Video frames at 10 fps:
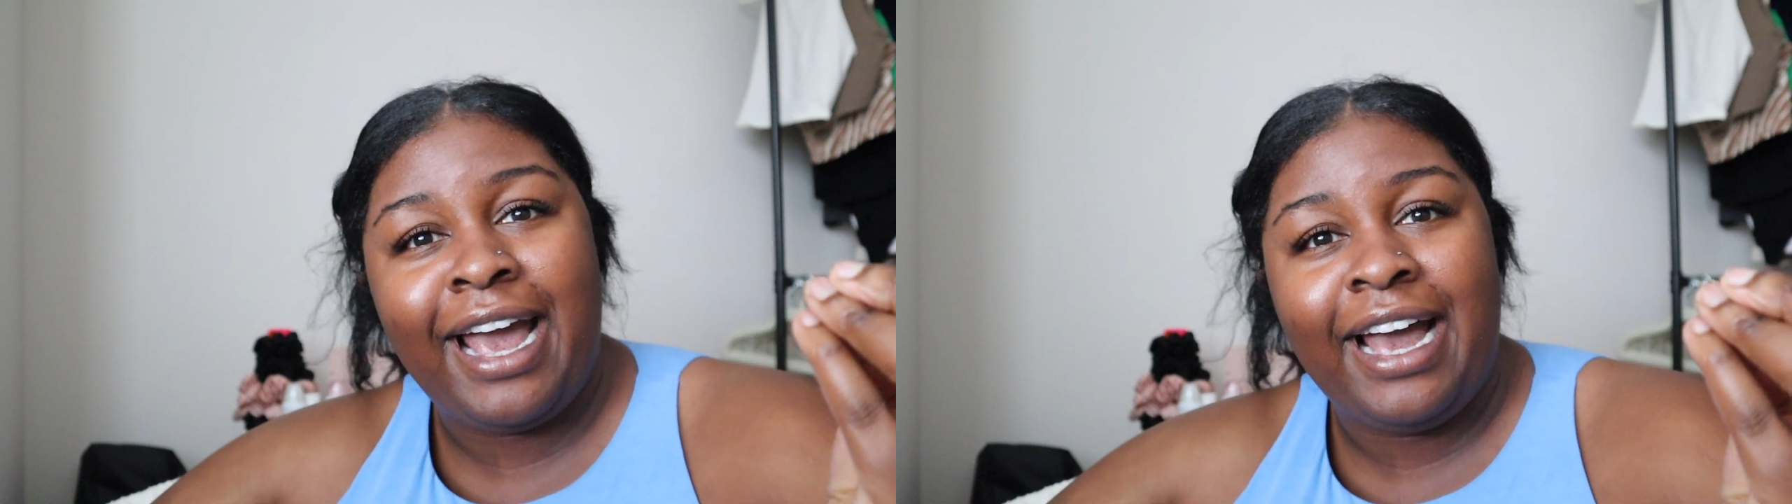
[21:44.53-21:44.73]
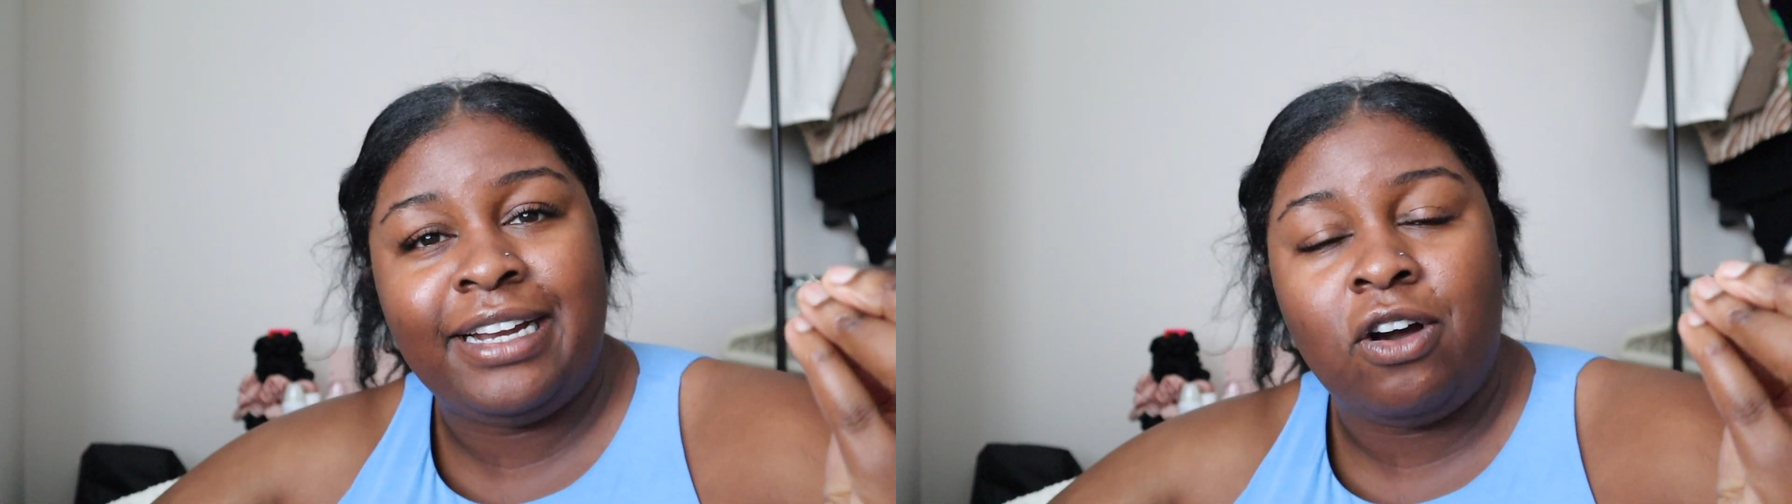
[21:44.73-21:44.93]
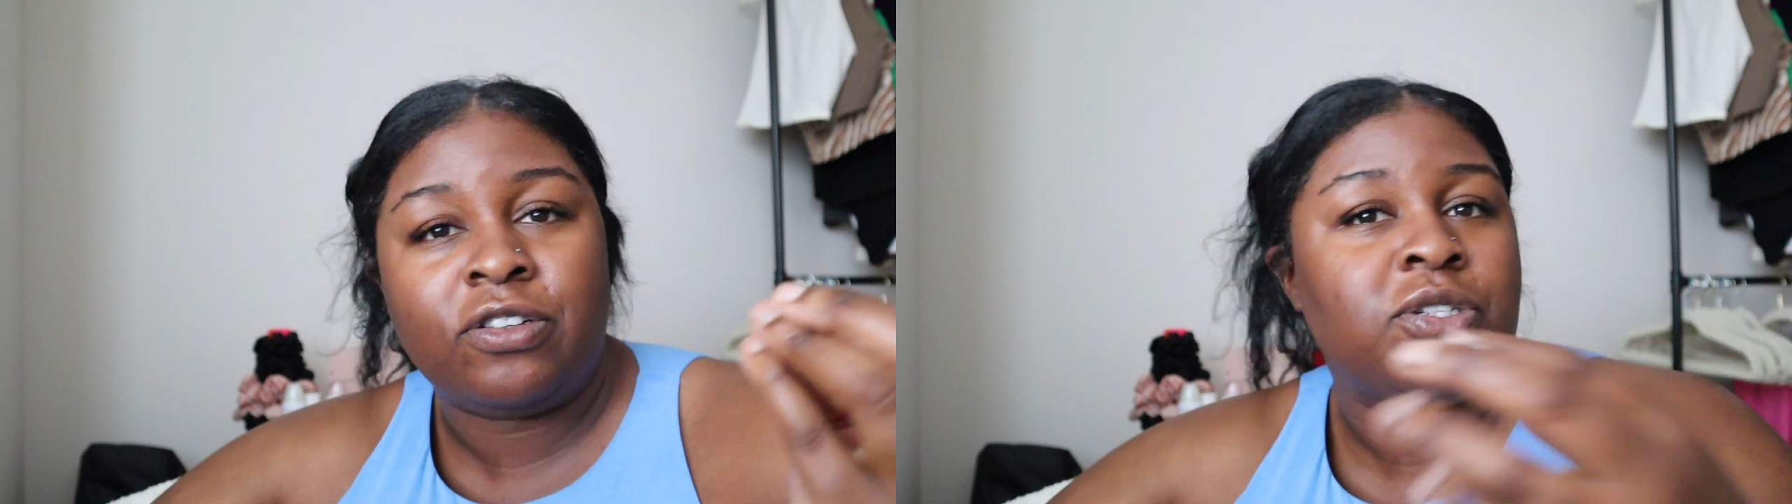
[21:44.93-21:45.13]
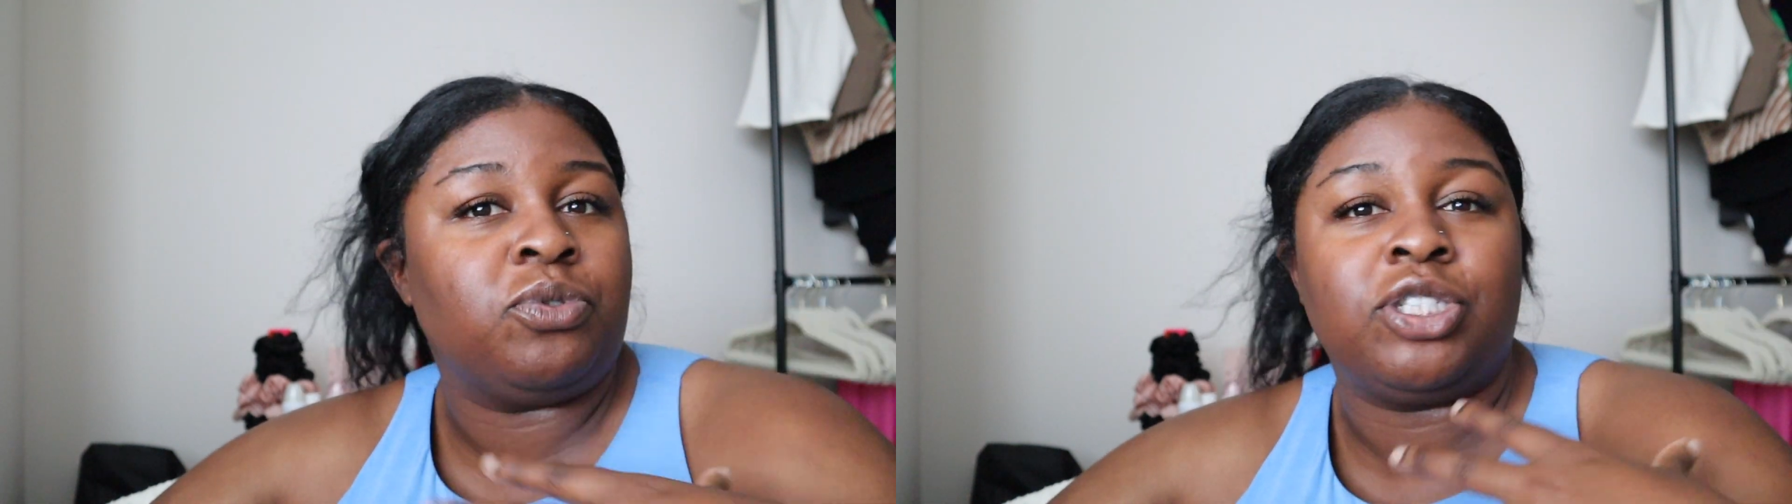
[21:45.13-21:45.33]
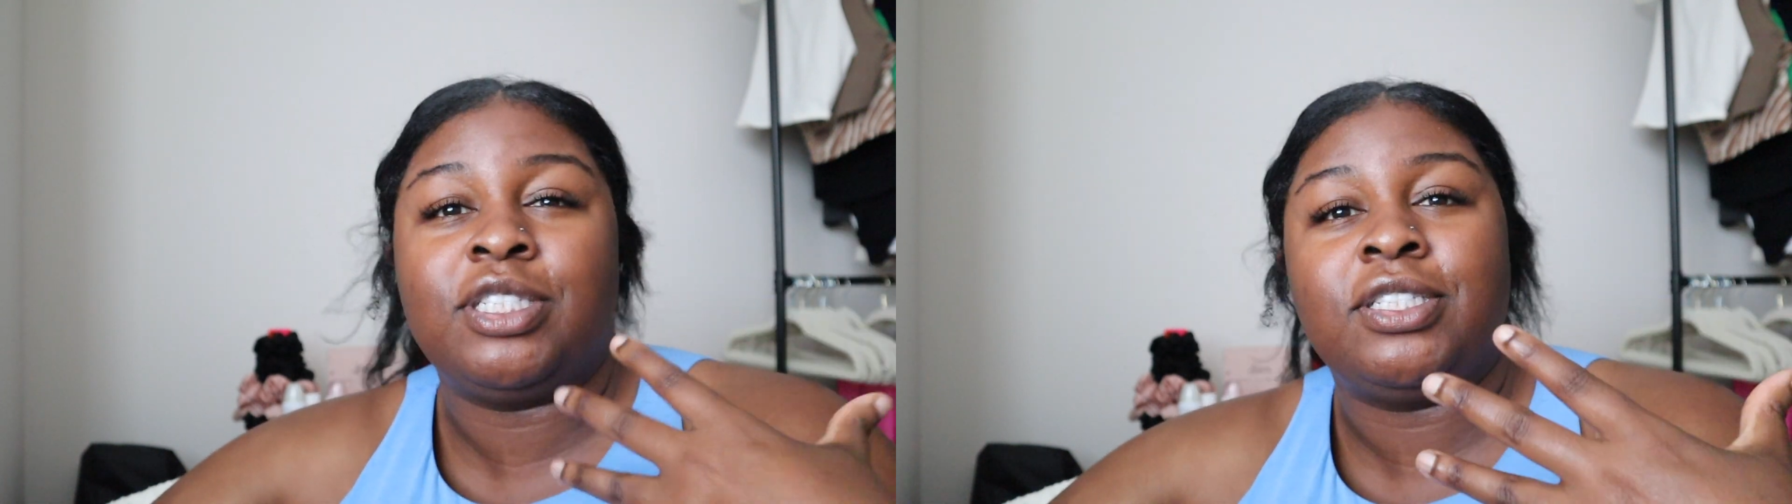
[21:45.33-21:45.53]
and also
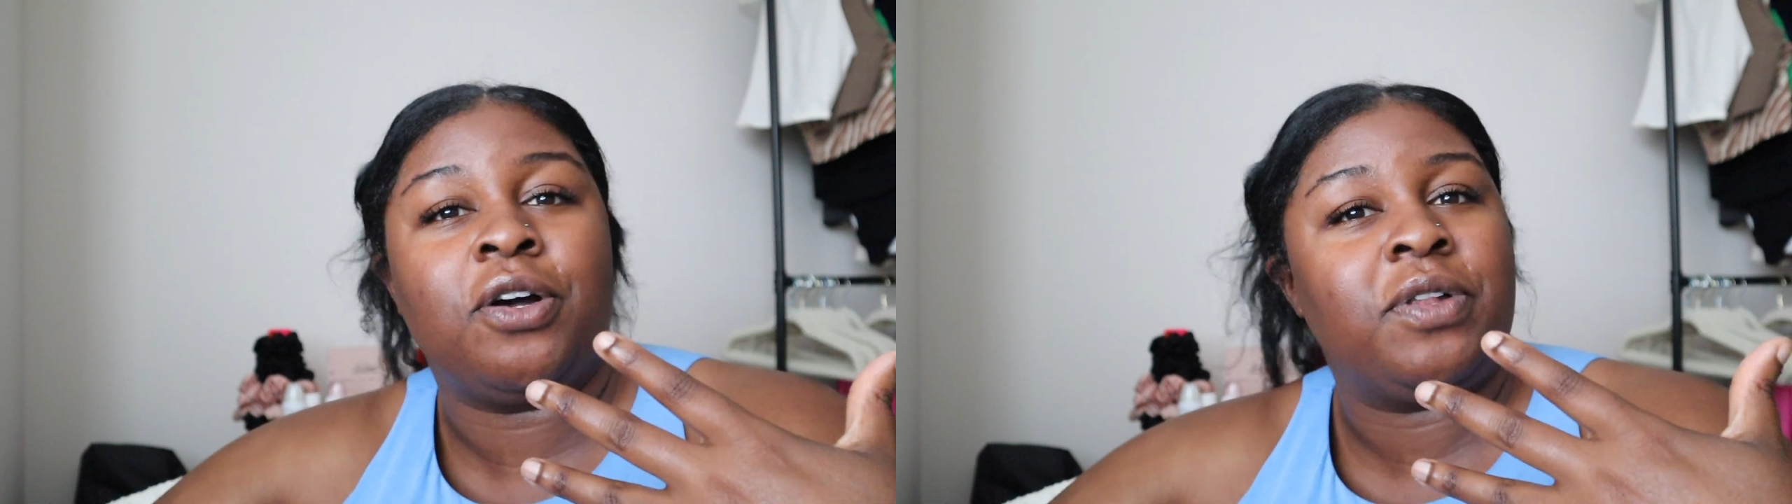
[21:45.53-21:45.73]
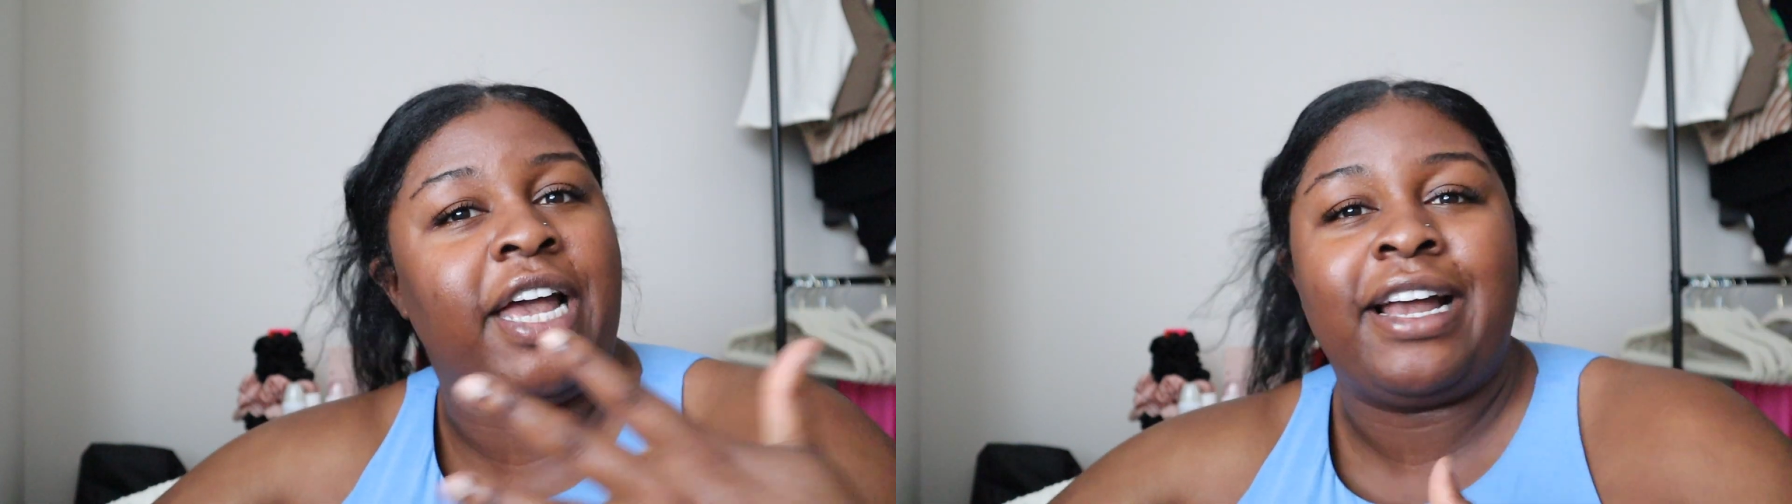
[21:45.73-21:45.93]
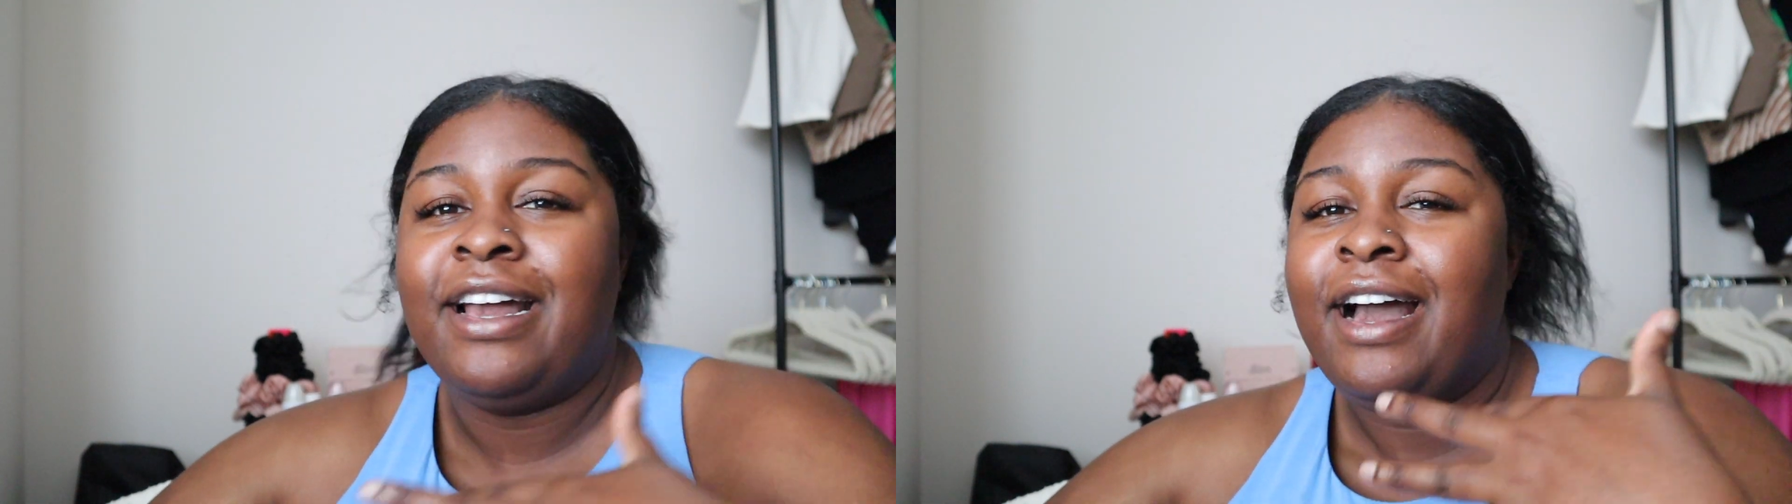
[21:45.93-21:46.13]
just so like